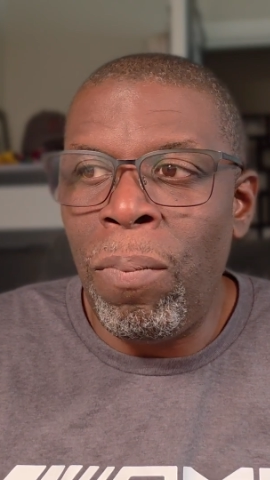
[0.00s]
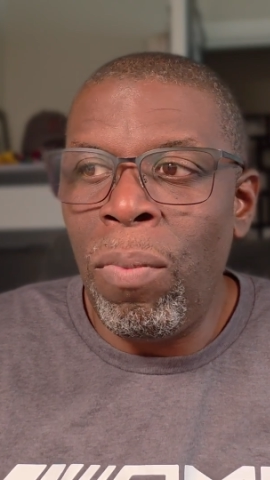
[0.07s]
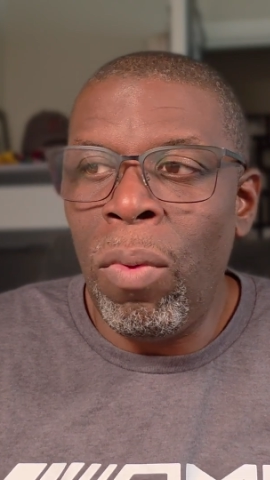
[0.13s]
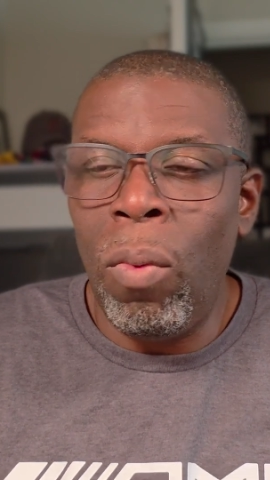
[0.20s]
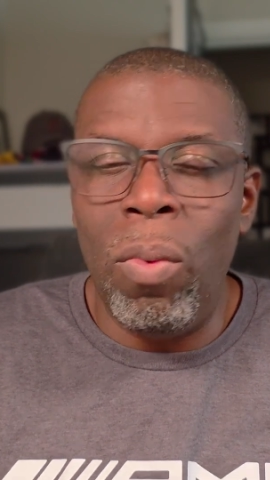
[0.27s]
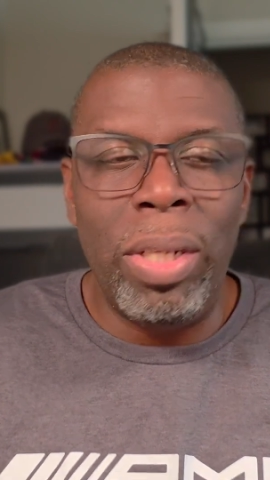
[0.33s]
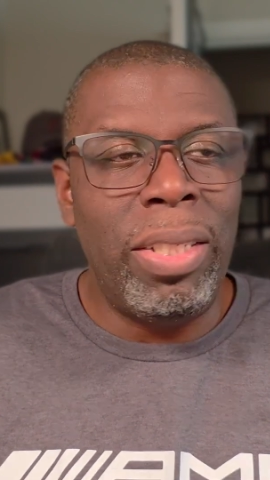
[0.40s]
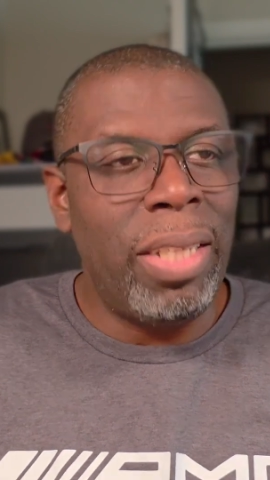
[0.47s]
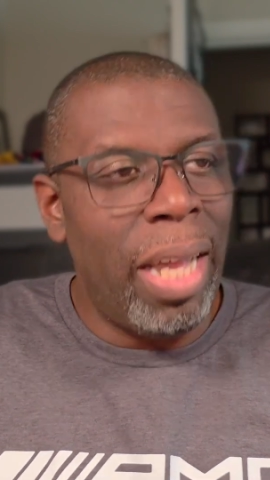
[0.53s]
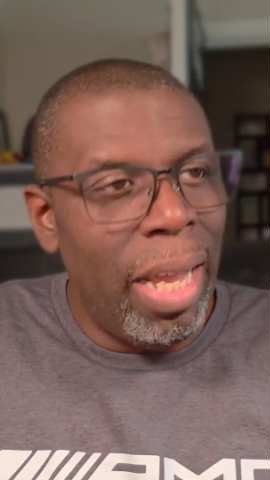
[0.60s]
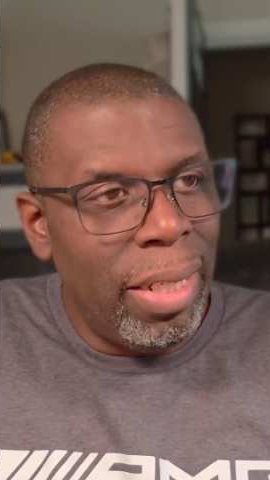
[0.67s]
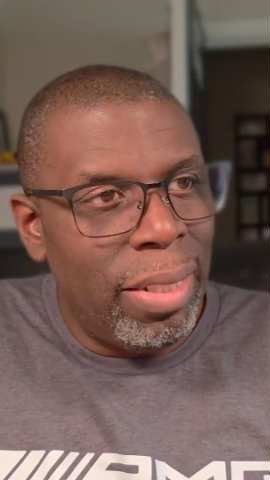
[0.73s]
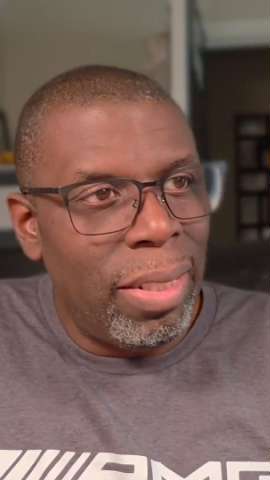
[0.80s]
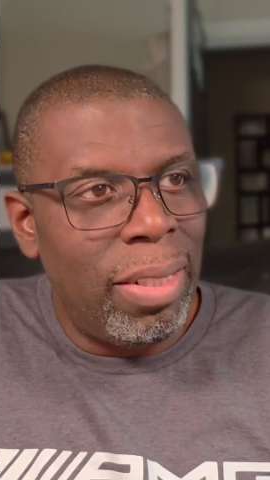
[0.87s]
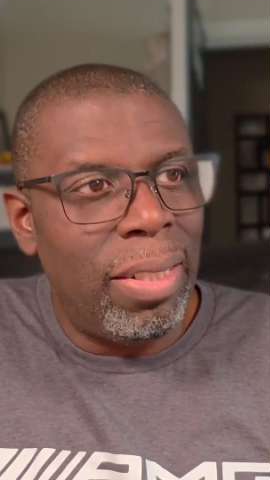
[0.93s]
with
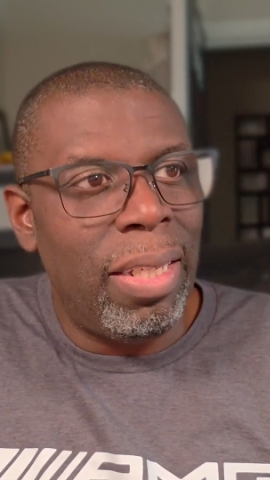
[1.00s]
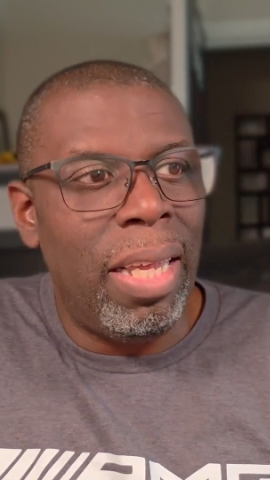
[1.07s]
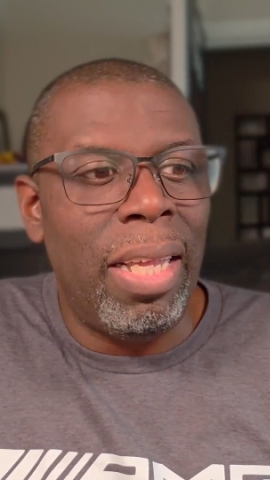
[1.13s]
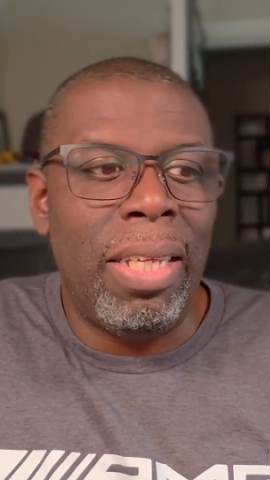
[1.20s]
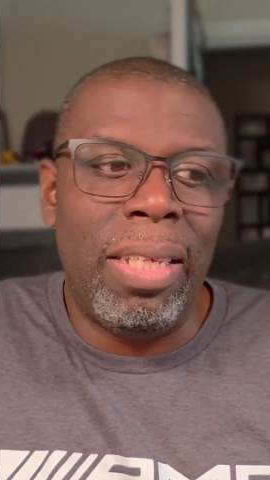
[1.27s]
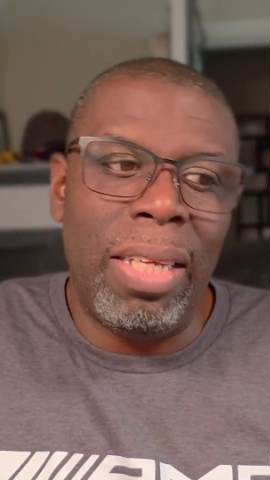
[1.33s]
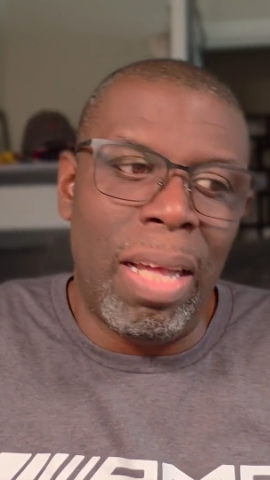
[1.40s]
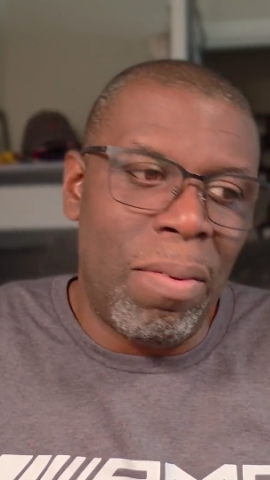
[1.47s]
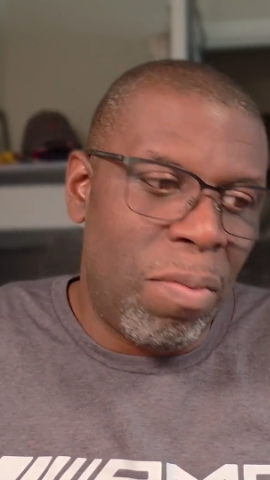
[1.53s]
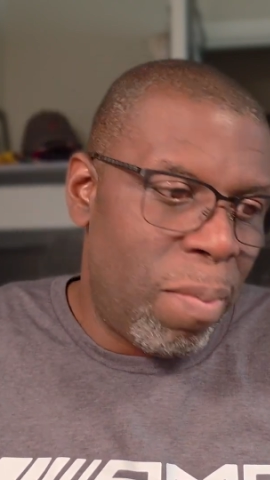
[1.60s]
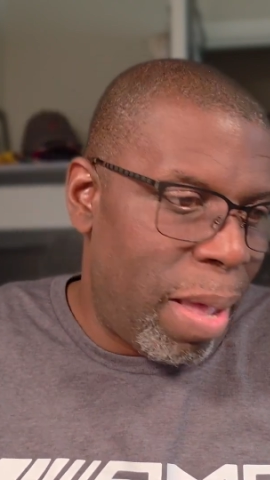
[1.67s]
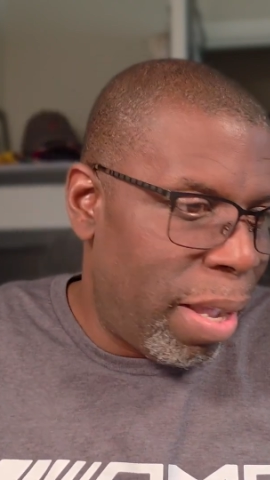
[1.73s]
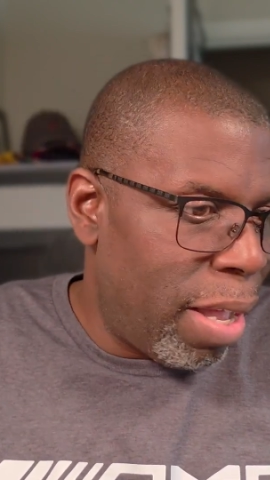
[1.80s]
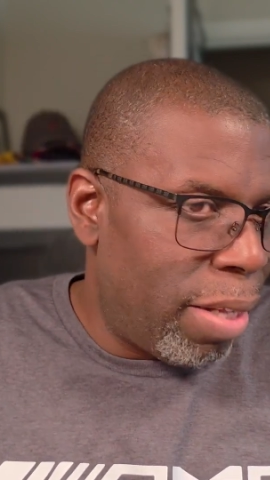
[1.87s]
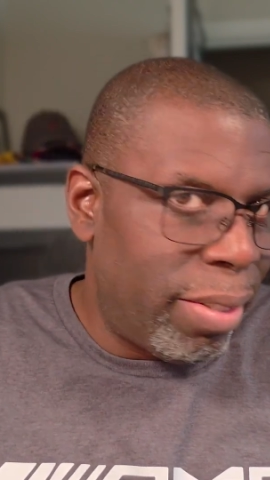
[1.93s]
taxes, it comes
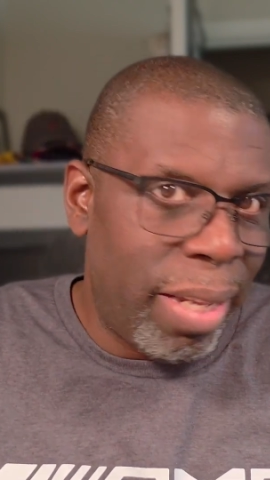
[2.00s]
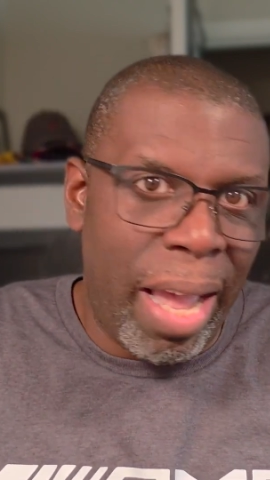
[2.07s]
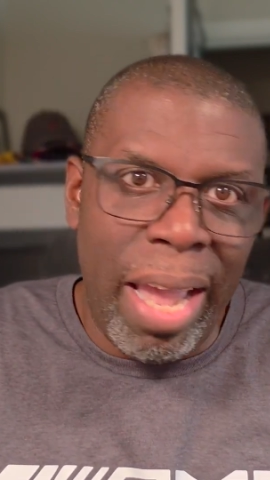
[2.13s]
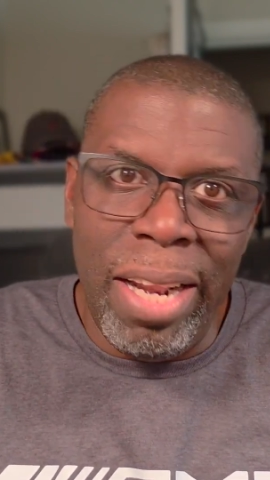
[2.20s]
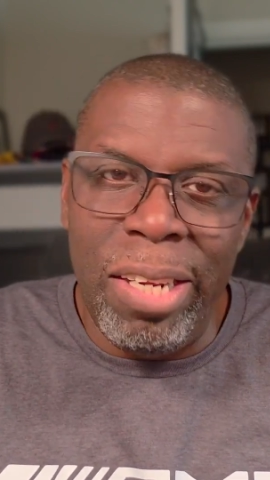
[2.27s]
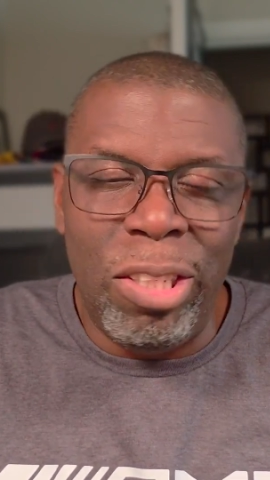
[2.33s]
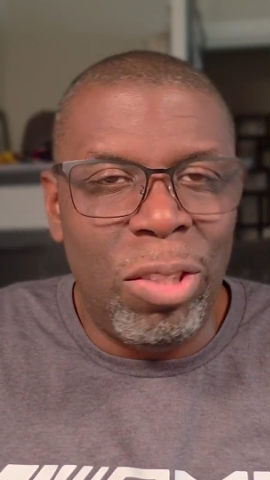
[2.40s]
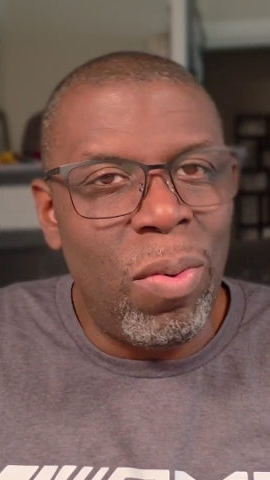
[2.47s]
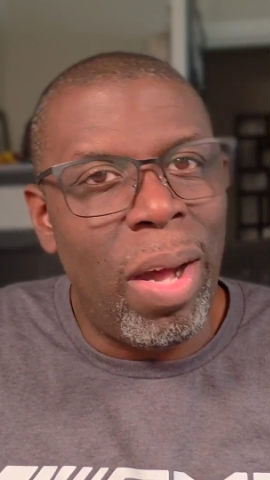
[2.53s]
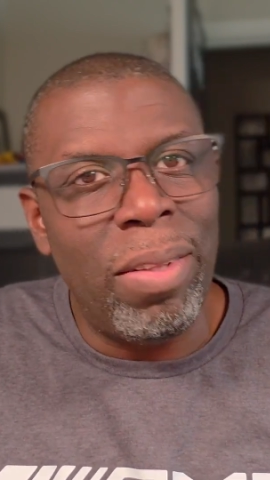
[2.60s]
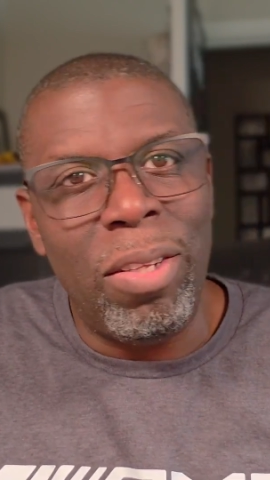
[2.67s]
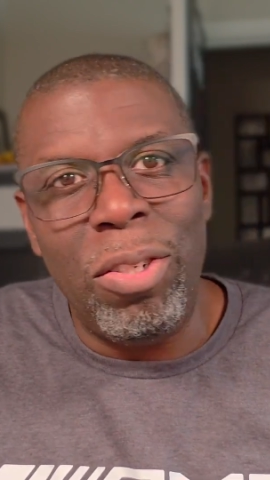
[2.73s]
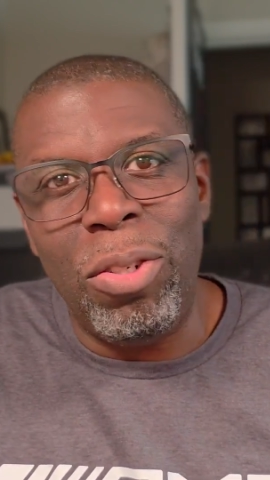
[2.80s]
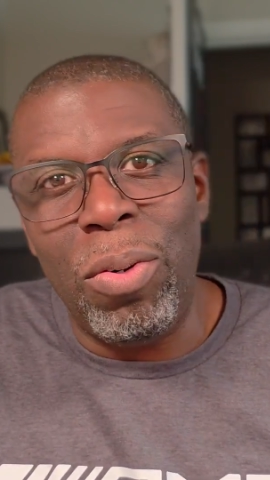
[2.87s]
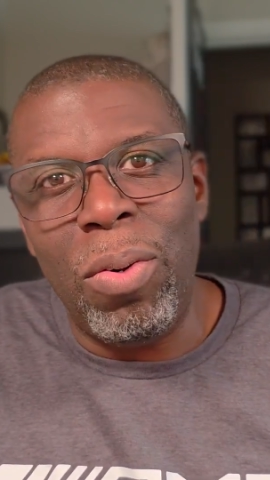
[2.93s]
back out to 82
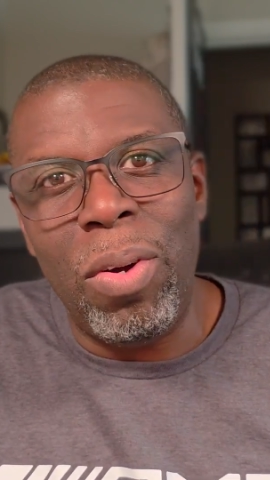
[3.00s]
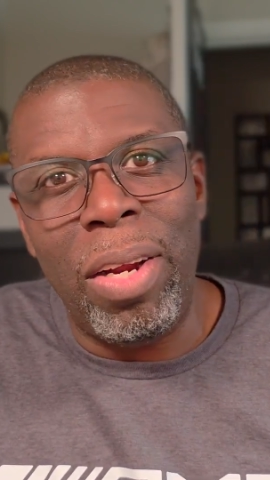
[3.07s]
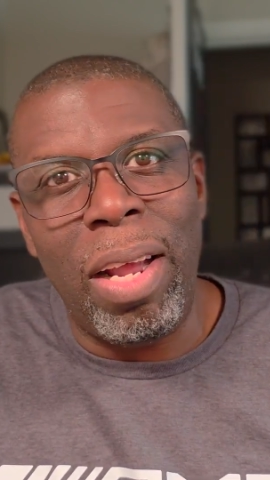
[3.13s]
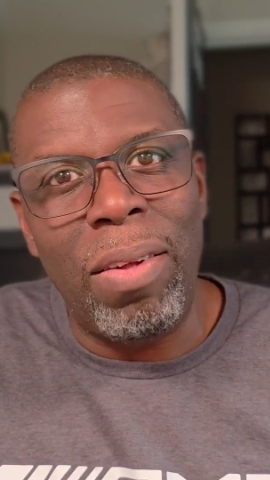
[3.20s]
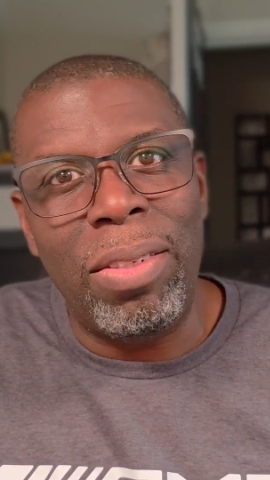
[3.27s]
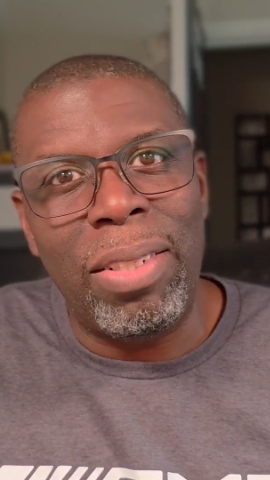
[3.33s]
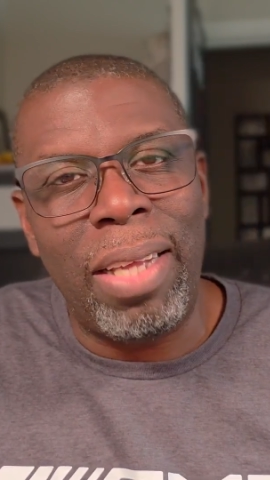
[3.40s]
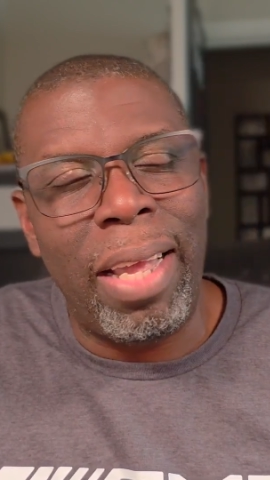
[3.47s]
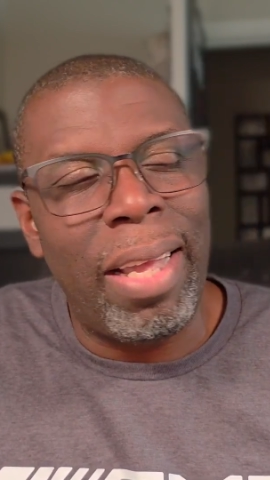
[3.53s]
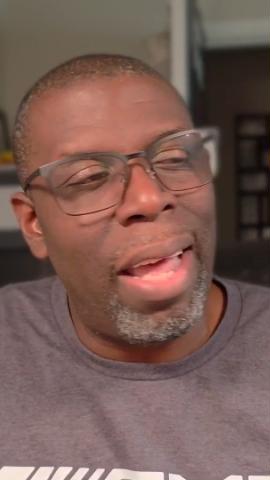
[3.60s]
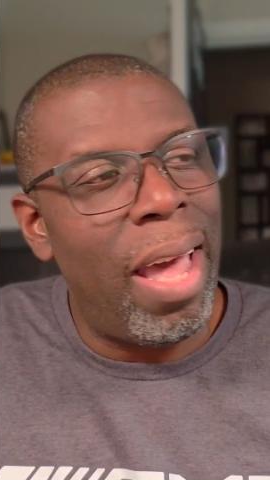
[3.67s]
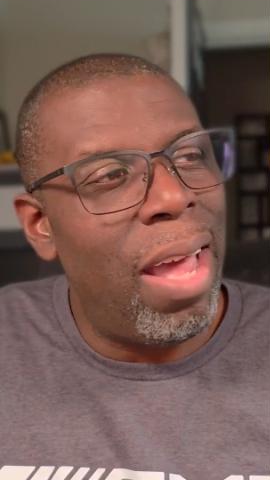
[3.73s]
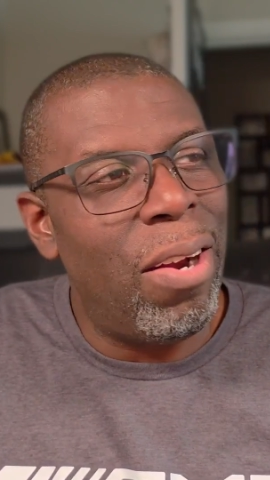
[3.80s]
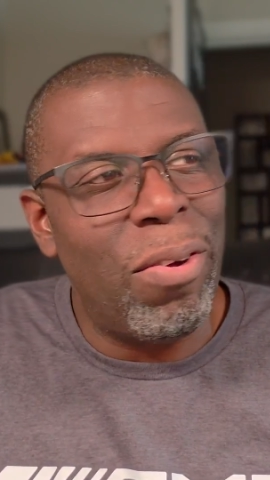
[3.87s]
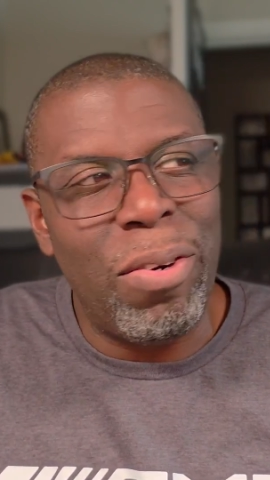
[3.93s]
out the door. And I was like,
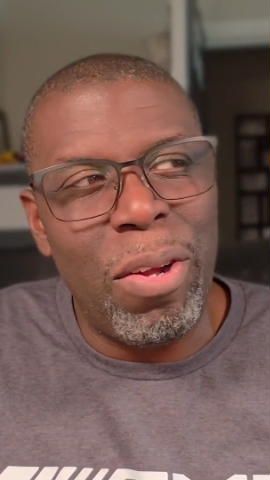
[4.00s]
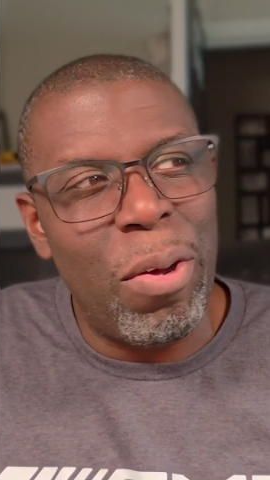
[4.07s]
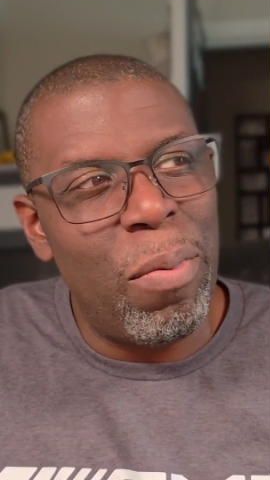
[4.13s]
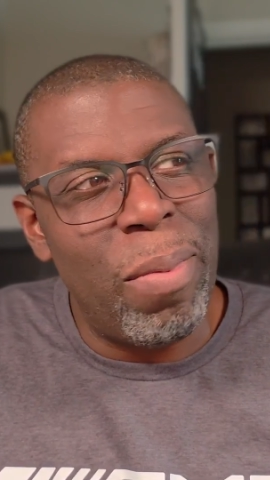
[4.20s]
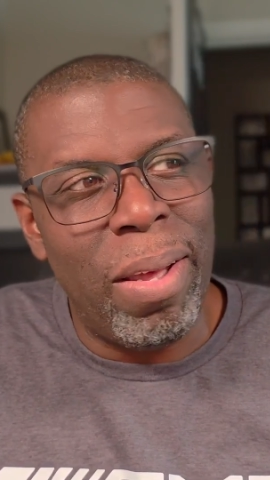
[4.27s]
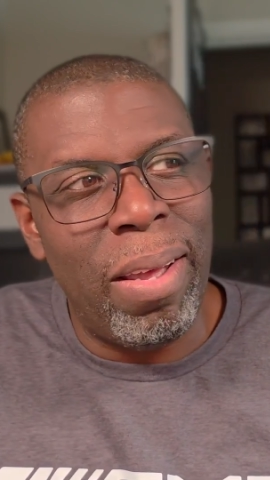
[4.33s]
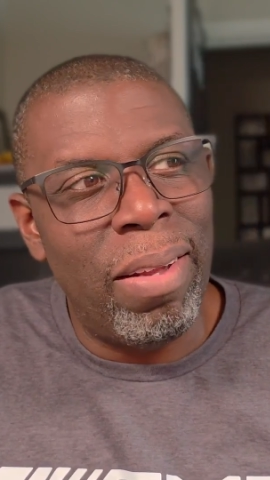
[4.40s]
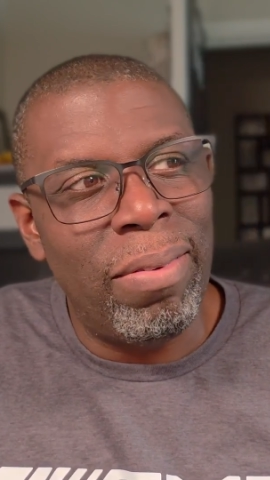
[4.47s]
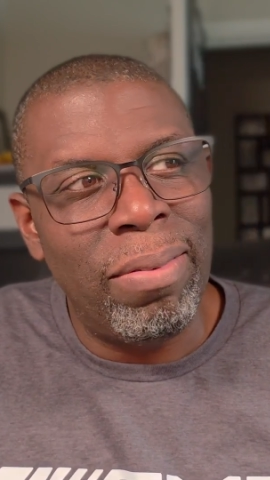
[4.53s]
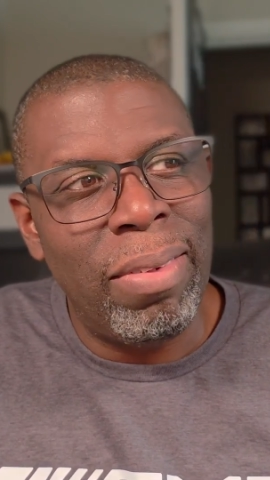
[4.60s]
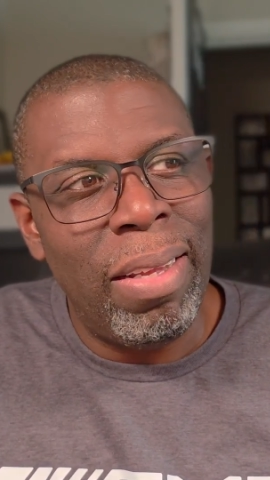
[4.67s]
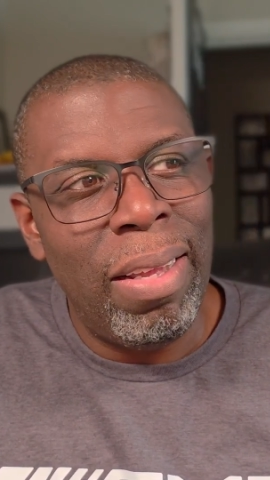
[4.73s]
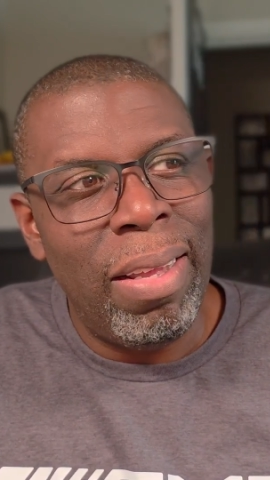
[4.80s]
I don't know, man.